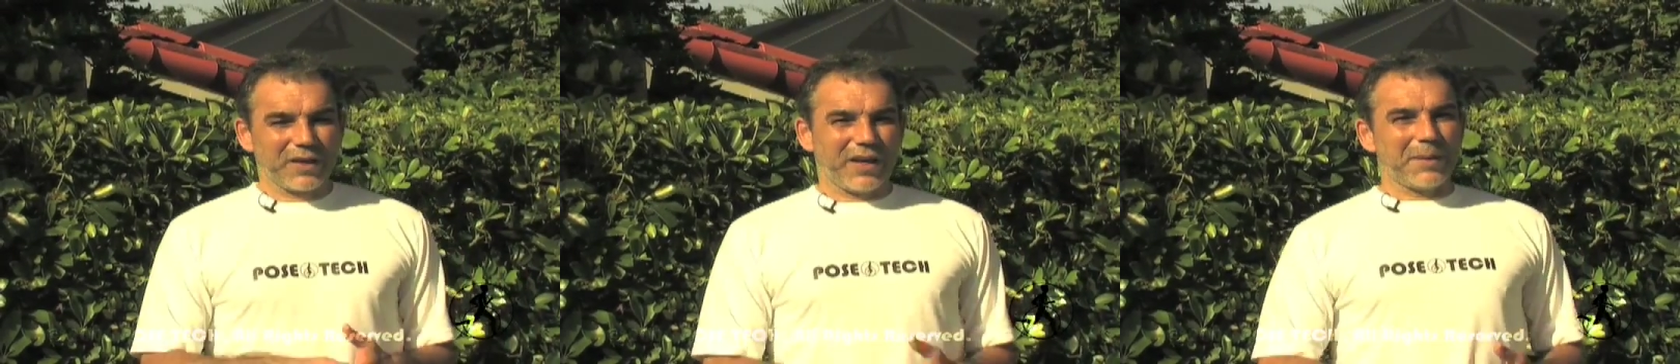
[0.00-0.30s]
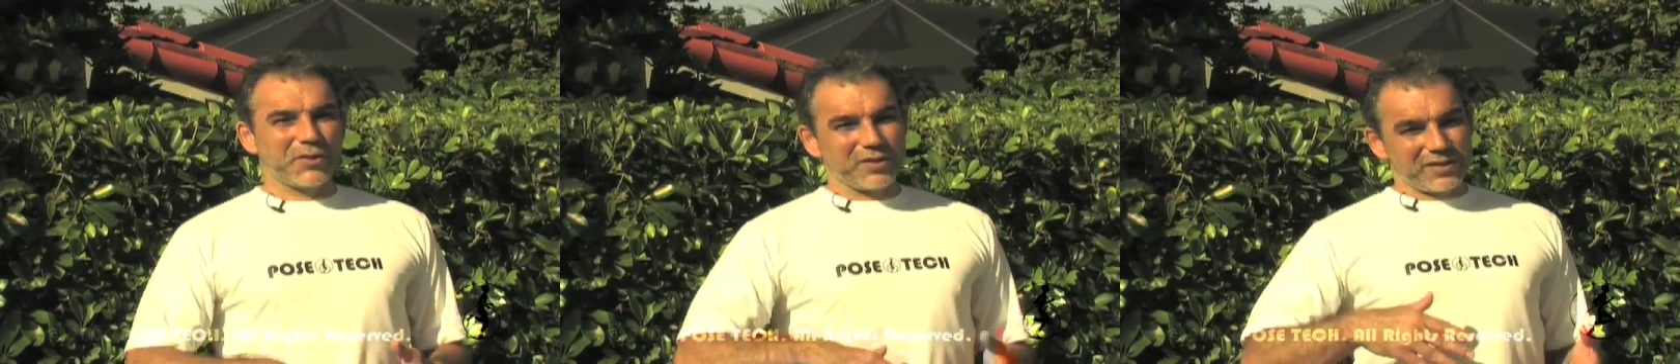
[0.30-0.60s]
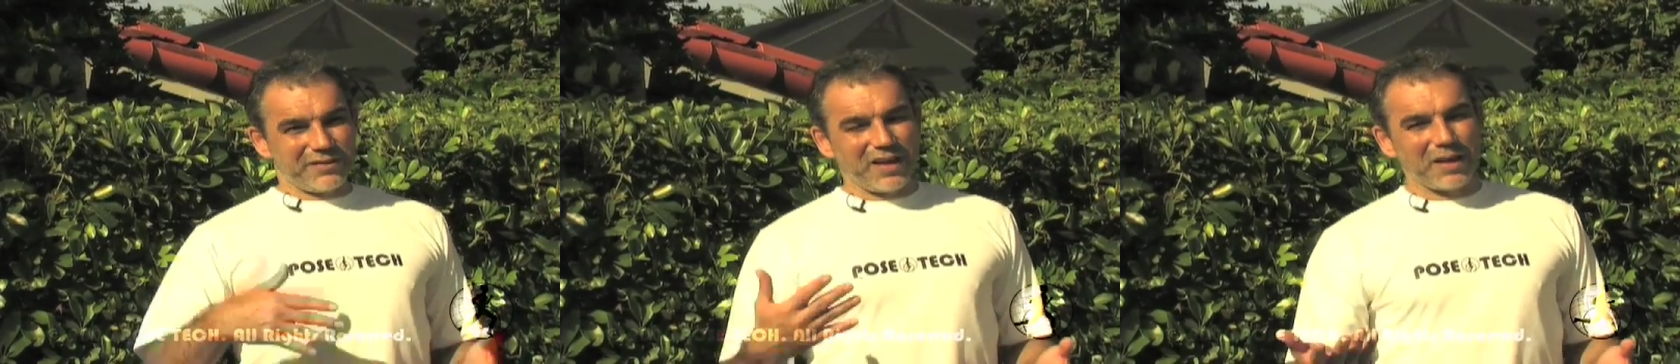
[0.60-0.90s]
hamstring
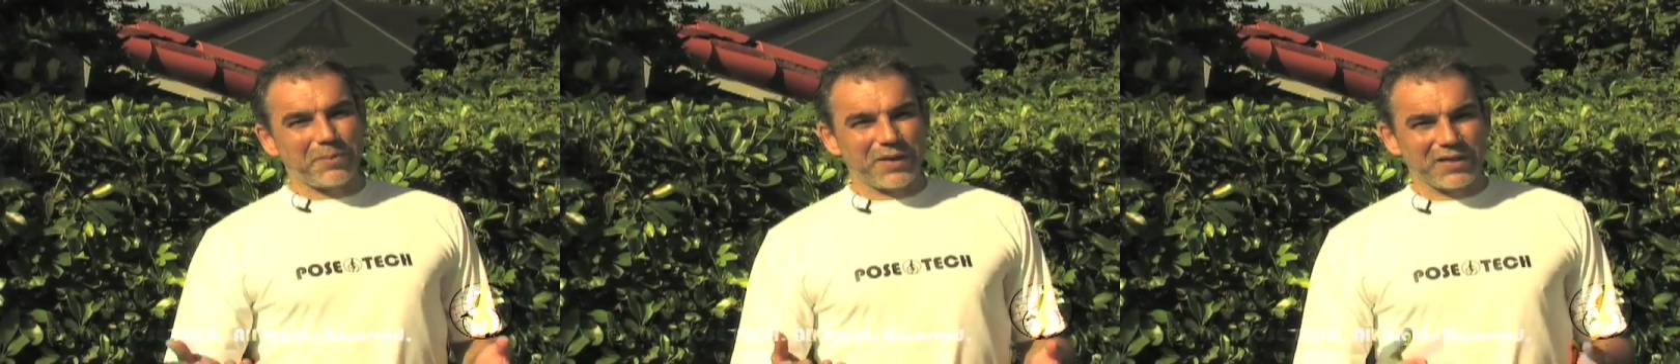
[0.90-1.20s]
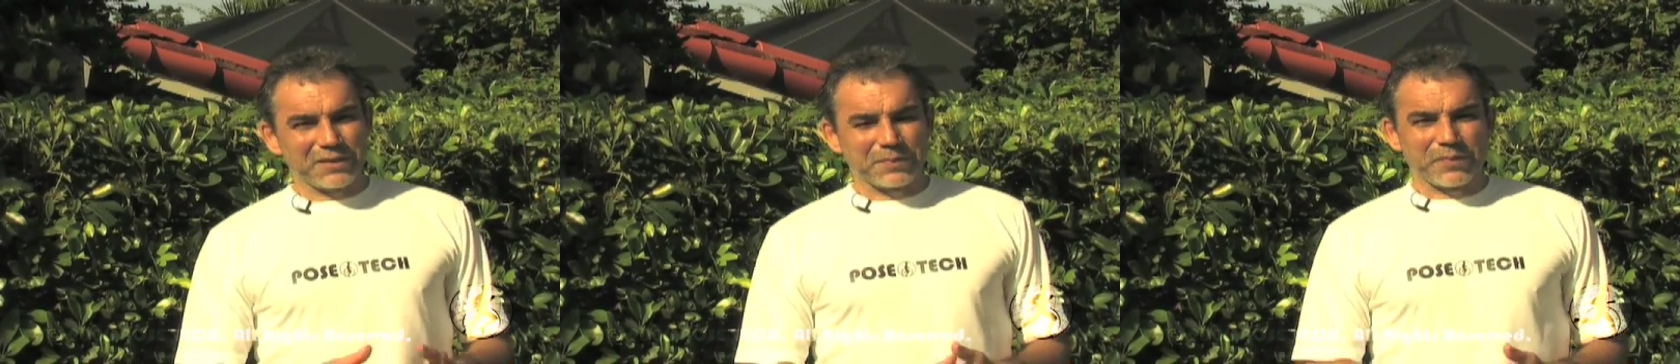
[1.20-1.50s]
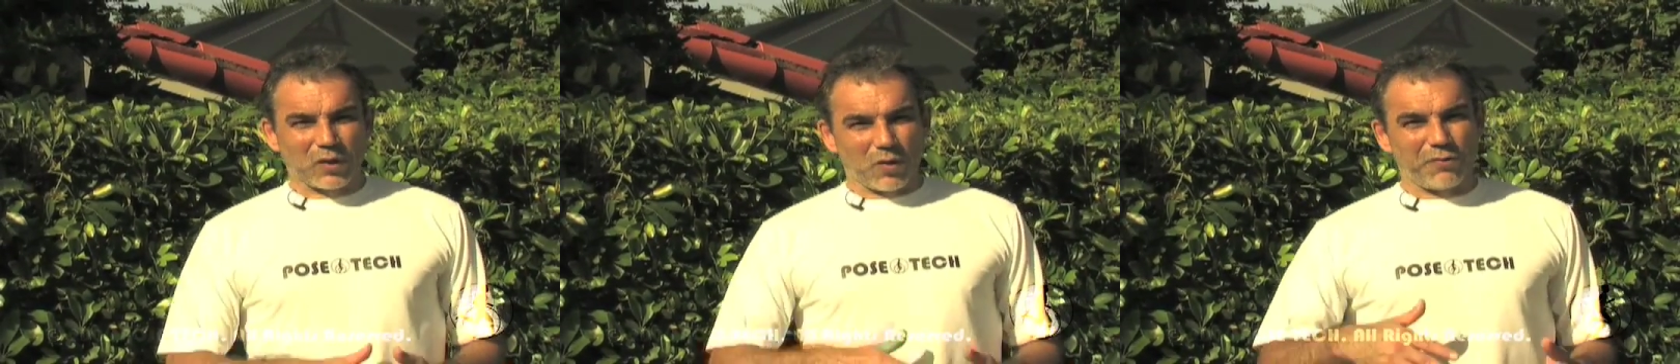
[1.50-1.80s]
development
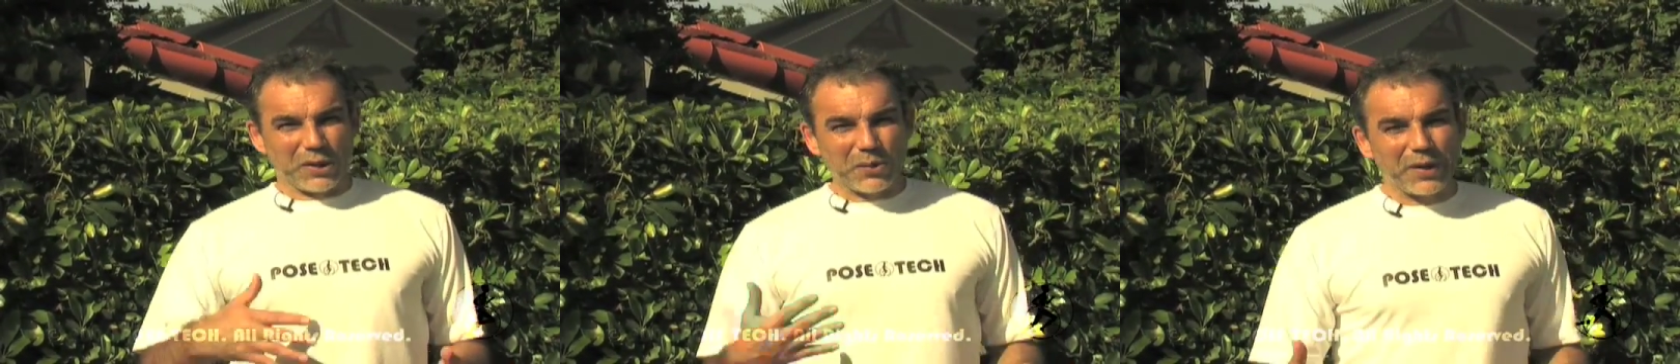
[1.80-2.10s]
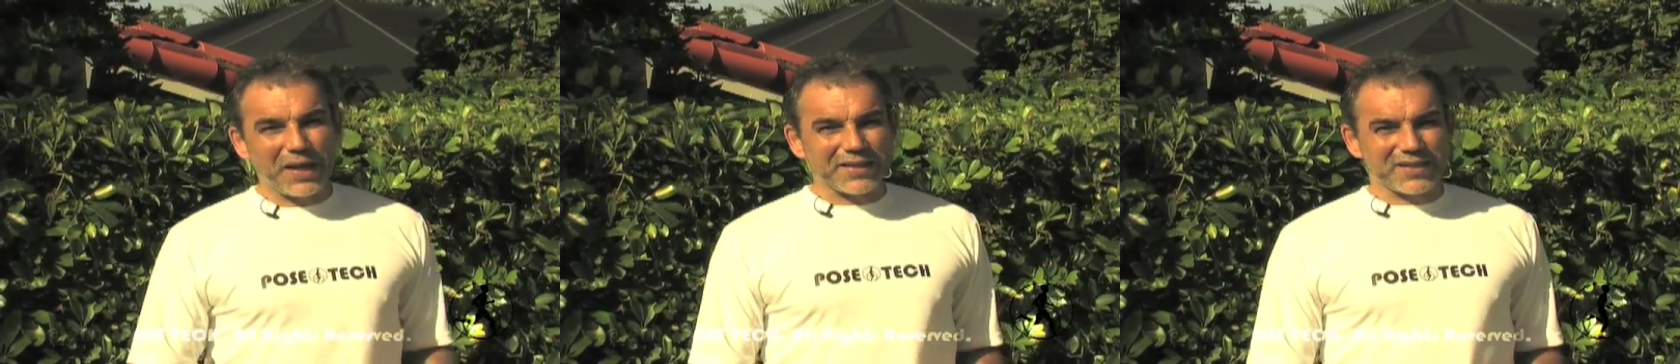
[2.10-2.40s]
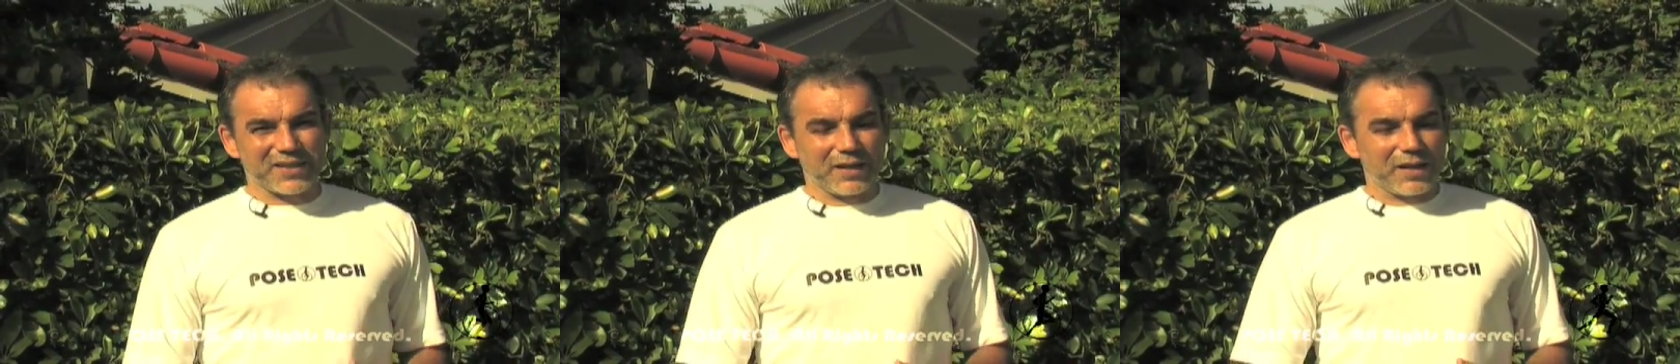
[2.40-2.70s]
or free weights,